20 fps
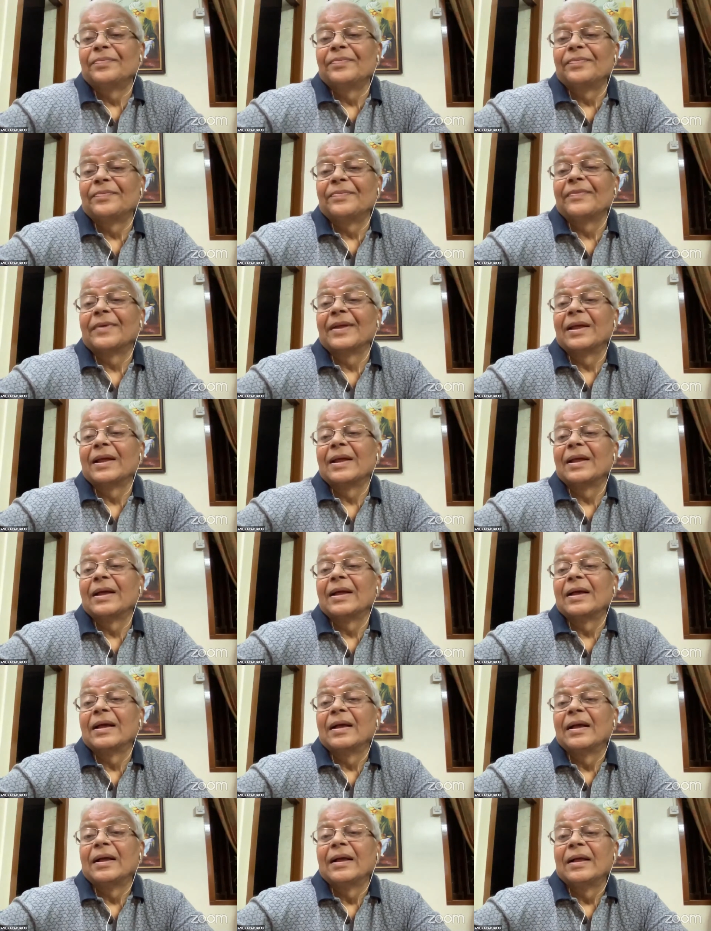
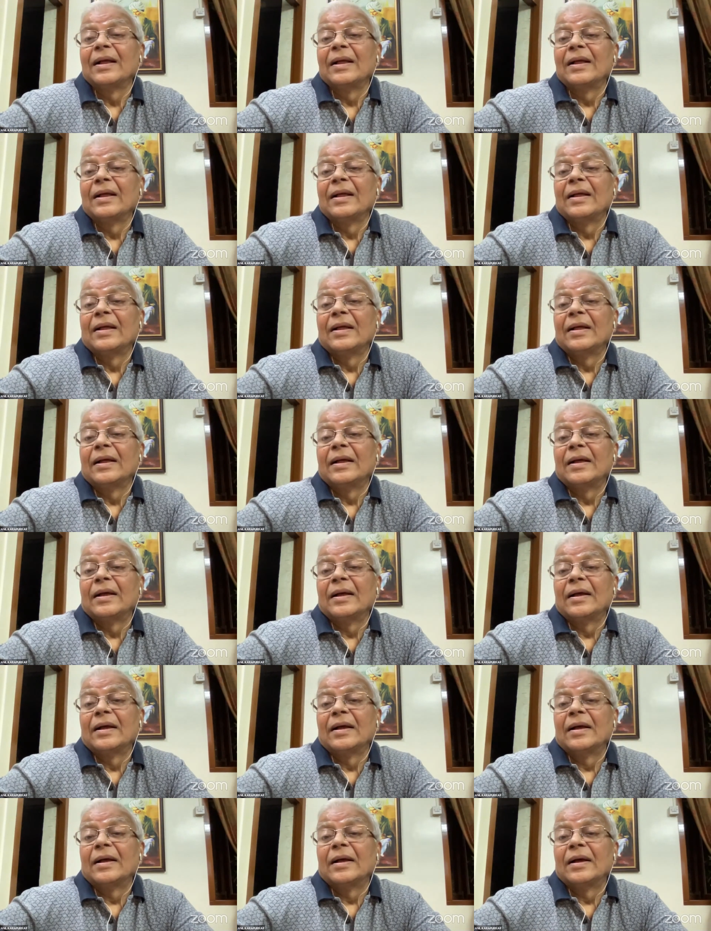
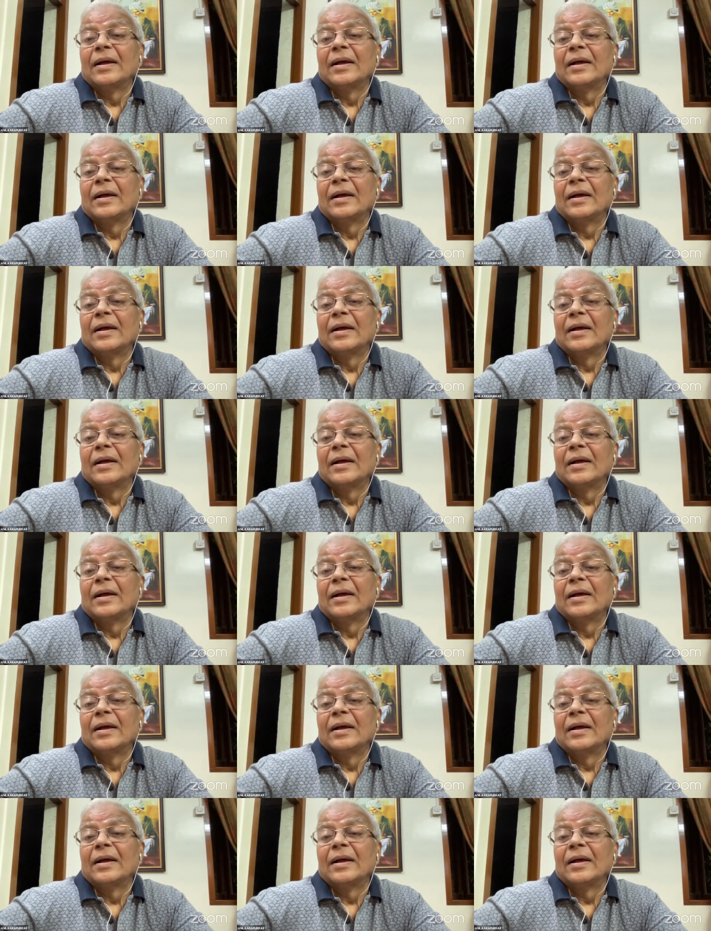(no one is talking)